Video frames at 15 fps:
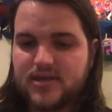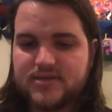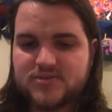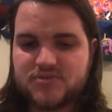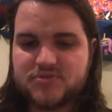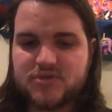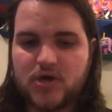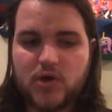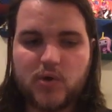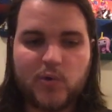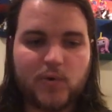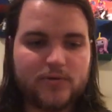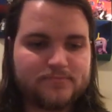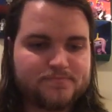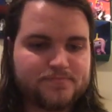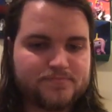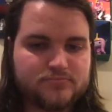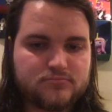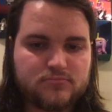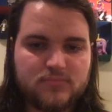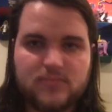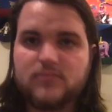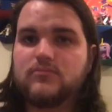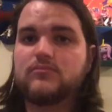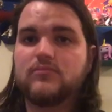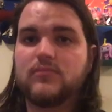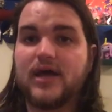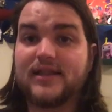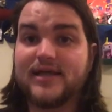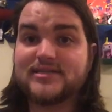So
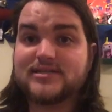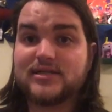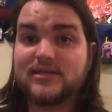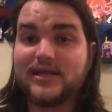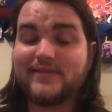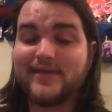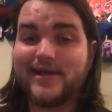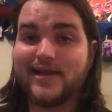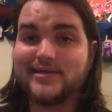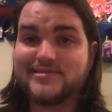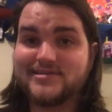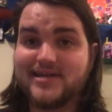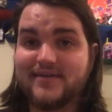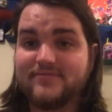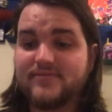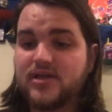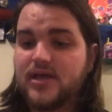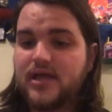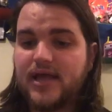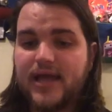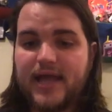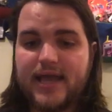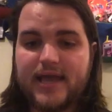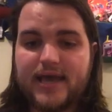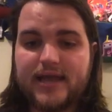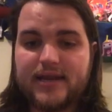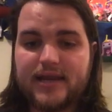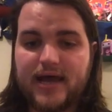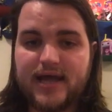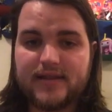I like to collect that kind of stuff.
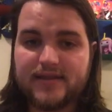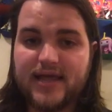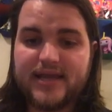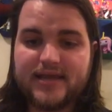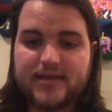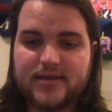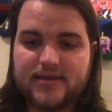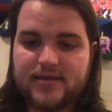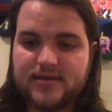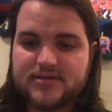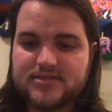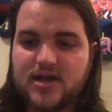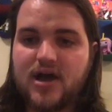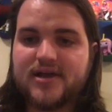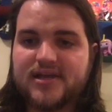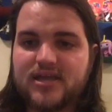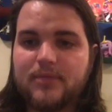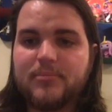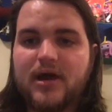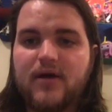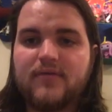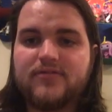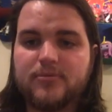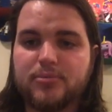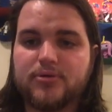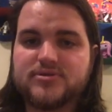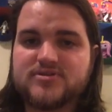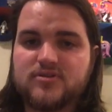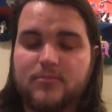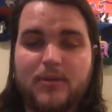And I like talking about the
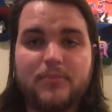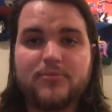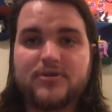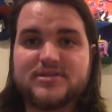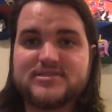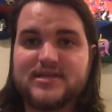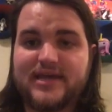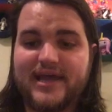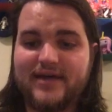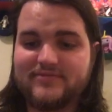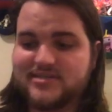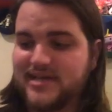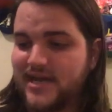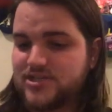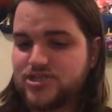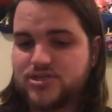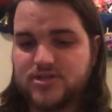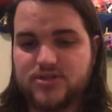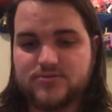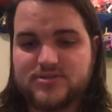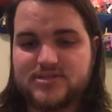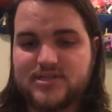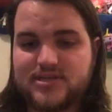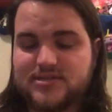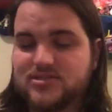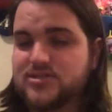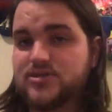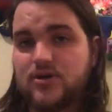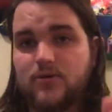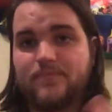personal memories that I have attached to those things.
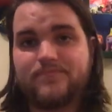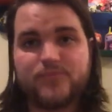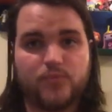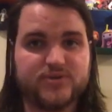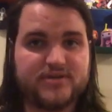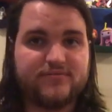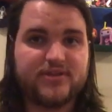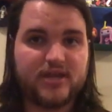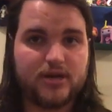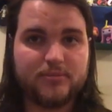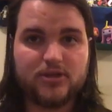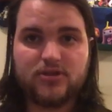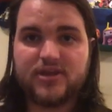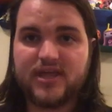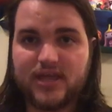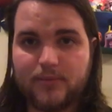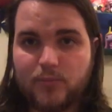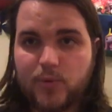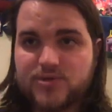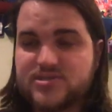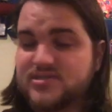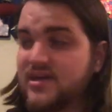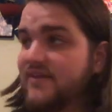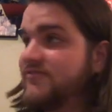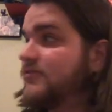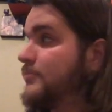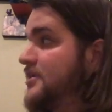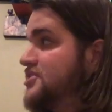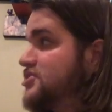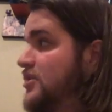So we're definitely going to be looking at more stuff from
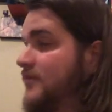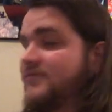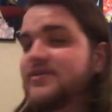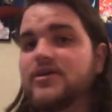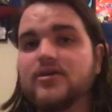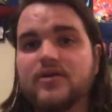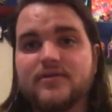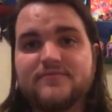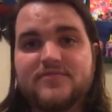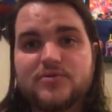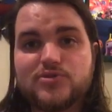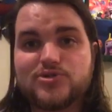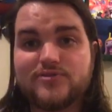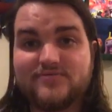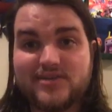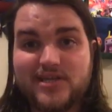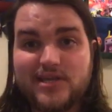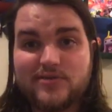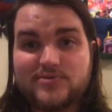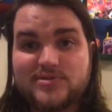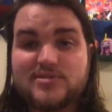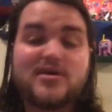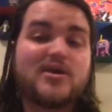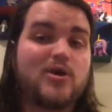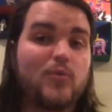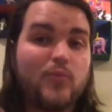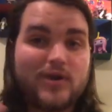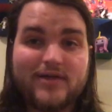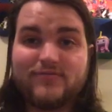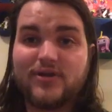my shelf here in future videos.
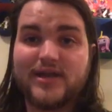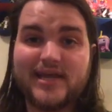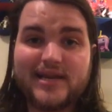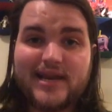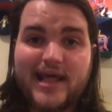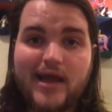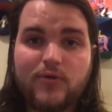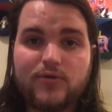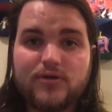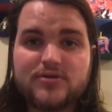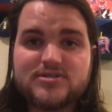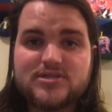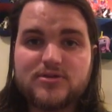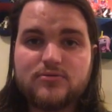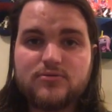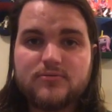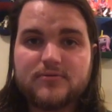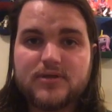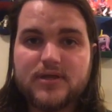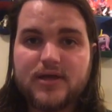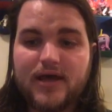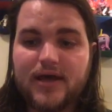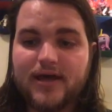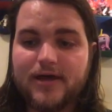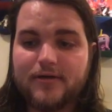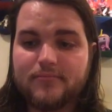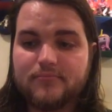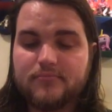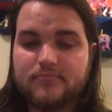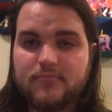Whenever I get an hour or two,
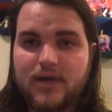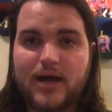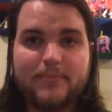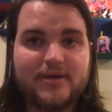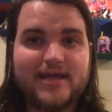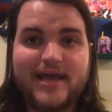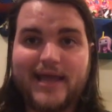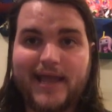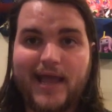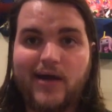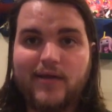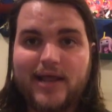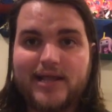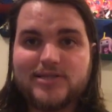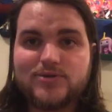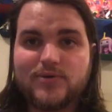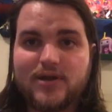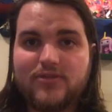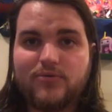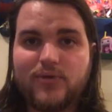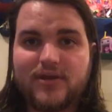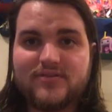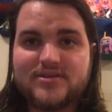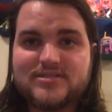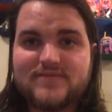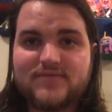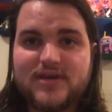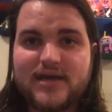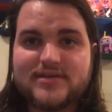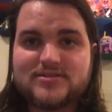I'm going to hang out and do another one of these if
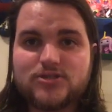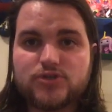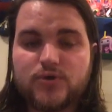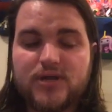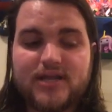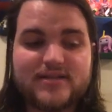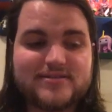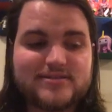you guys enjoyed it.